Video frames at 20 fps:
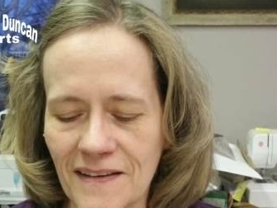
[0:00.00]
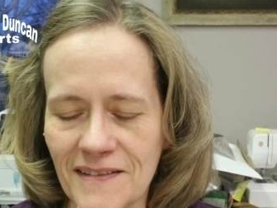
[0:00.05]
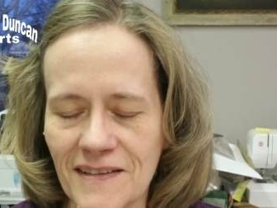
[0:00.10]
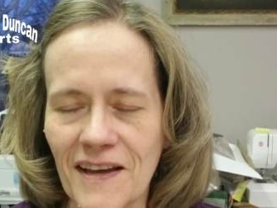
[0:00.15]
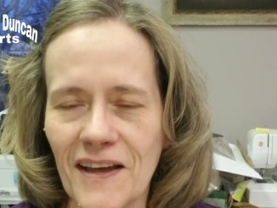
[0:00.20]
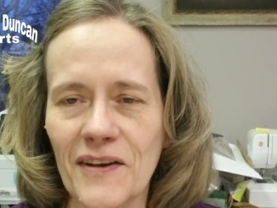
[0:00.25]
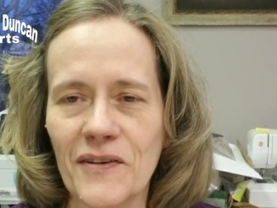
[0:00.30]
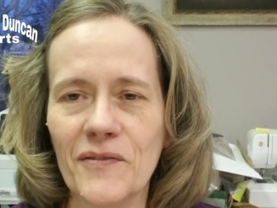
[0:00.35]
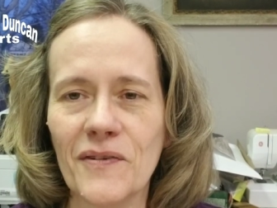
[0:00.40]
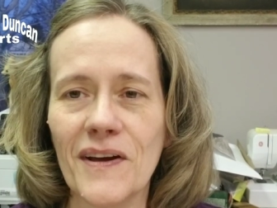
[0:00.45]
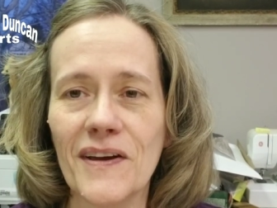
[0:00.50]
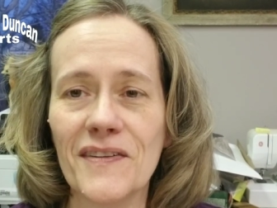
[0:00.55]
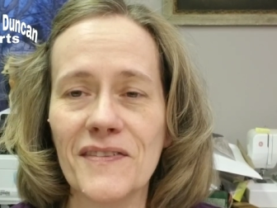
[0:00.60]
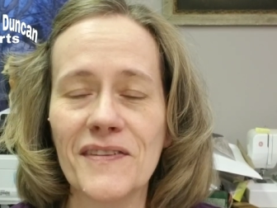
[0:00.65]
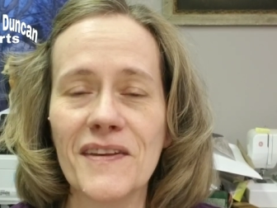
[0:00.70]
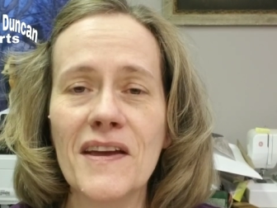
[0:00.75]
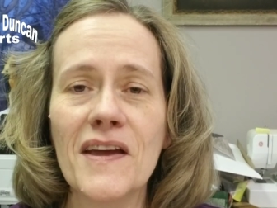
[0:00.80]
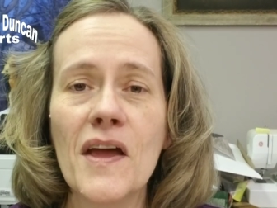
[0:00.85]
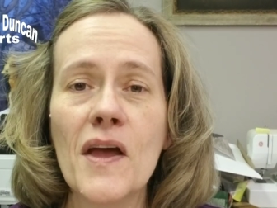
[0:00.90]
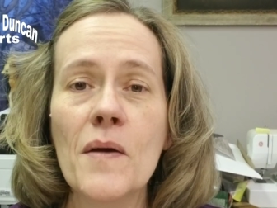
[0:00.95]
I digress,
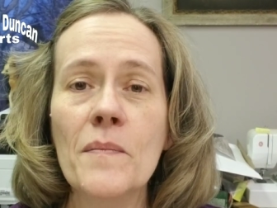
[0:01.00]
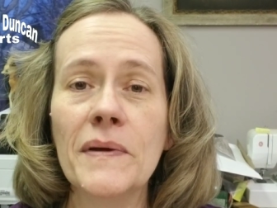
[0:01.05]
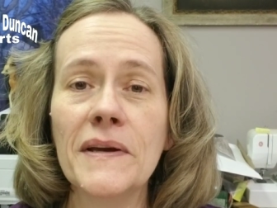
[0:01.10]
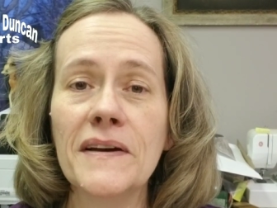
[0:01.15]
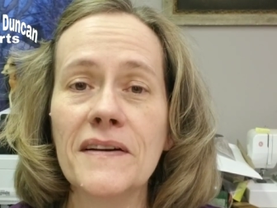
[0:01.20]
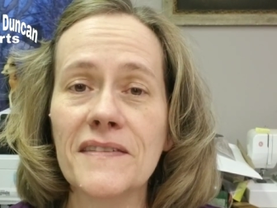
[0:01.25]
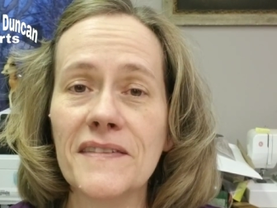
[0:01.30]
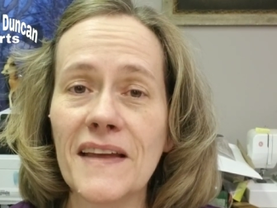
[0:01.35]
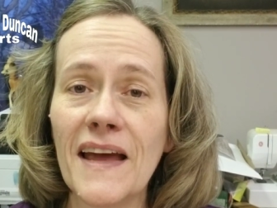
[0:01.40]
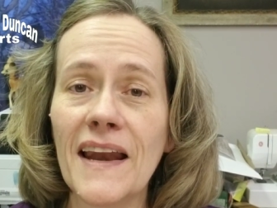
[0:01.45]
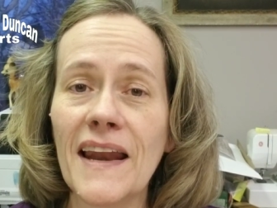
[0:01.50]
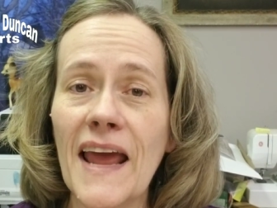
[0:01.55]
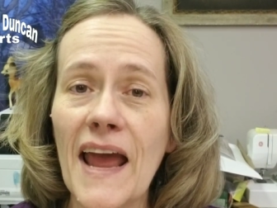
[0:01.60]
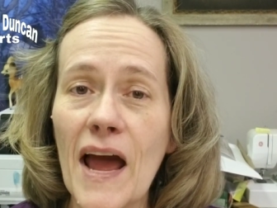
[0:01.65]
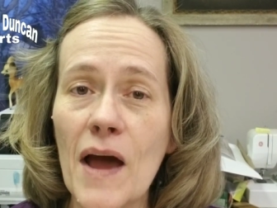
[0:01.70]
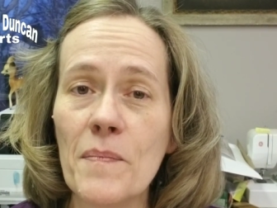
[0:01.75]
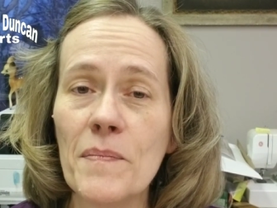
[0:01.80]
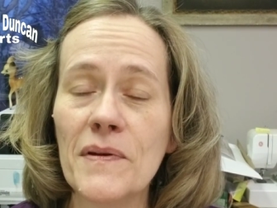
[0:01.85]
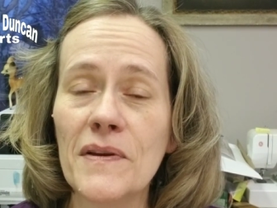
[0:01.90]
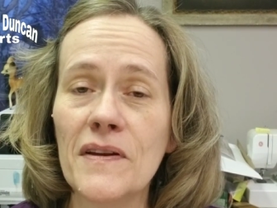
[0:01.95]
because that
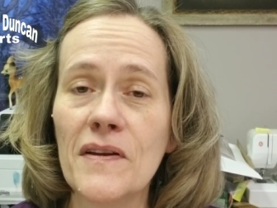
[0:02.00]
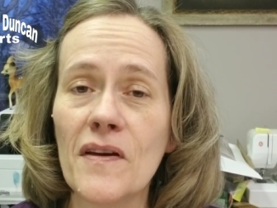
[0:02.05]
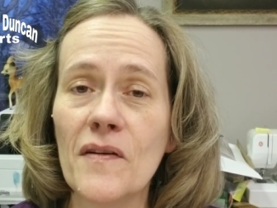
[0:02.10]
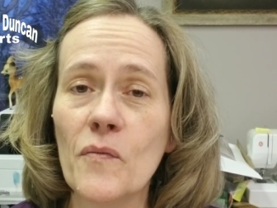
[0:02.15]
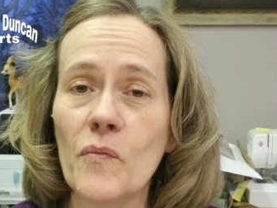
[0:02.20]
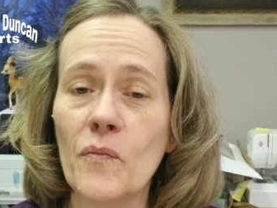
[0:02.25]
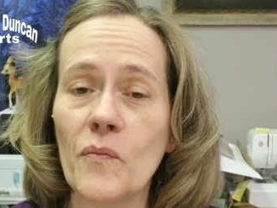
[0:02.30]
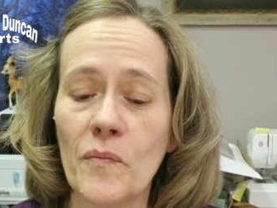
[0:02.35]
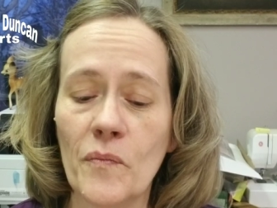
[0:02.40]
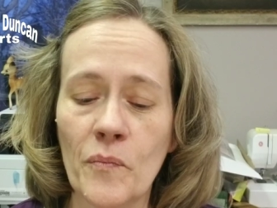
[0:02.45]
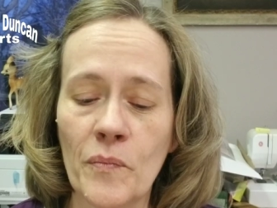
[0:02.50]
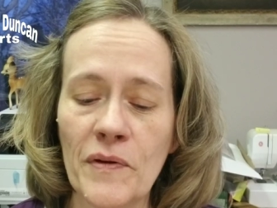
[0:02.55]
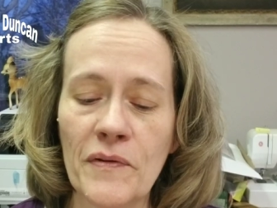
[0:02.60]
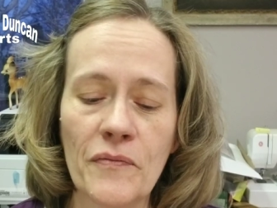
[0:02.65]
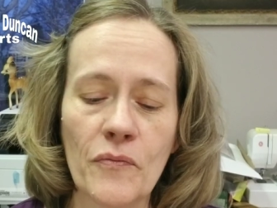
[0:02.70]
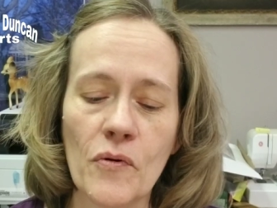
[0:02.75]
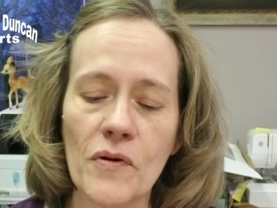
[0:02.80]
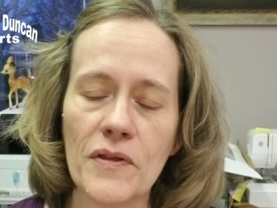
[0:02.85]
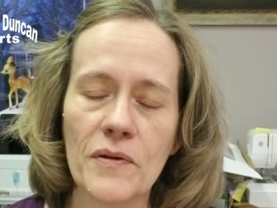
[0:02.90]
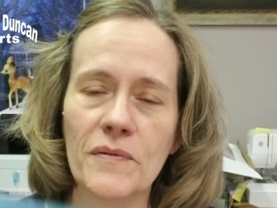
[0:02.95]
happened
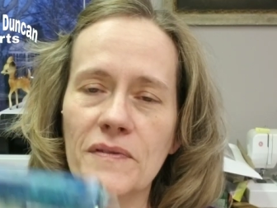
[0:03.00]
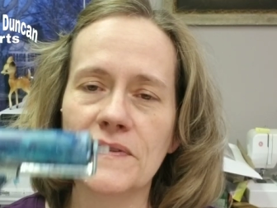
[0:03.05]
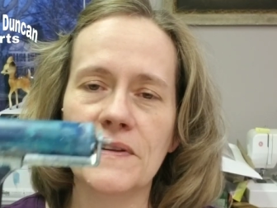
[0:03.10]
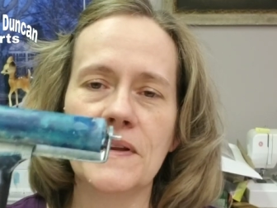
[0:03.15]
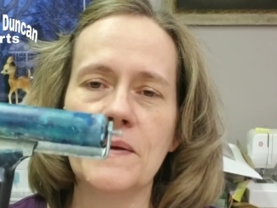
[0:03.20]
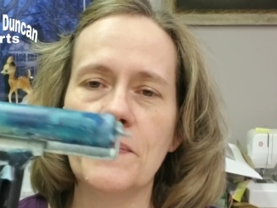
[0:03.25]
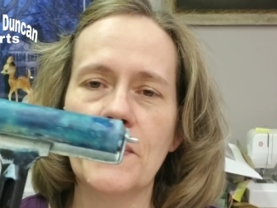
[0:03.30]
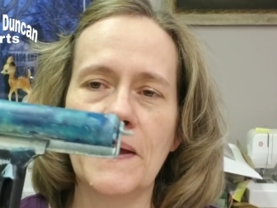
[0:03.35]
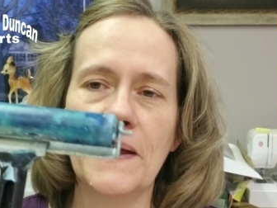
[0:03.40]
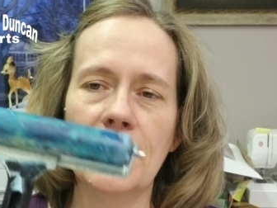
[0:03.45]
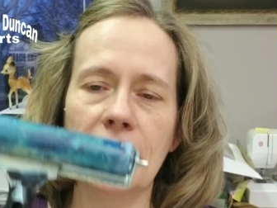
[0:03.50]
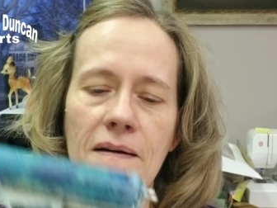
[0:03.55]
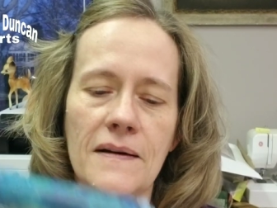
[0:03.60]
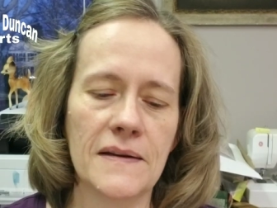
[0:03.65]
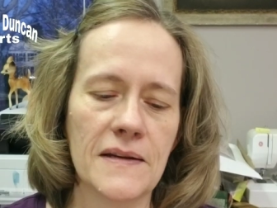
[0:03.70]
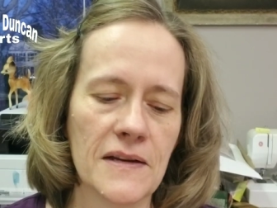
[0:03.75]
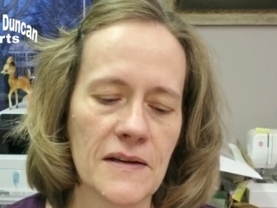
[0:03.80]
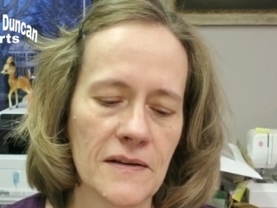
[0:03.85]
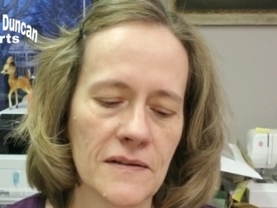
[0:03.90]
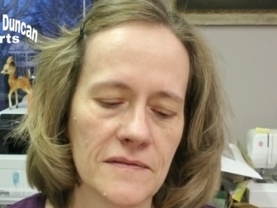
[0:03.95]
before there was any paint
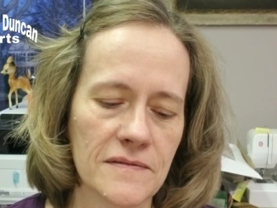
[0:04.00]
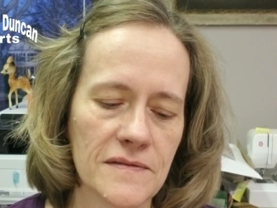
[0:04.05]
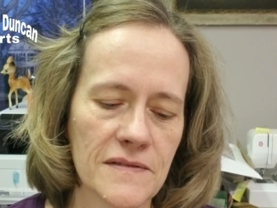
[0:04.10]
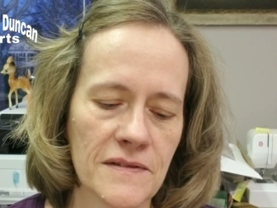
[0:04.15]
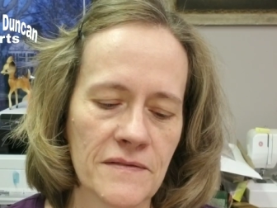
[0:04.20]
on here.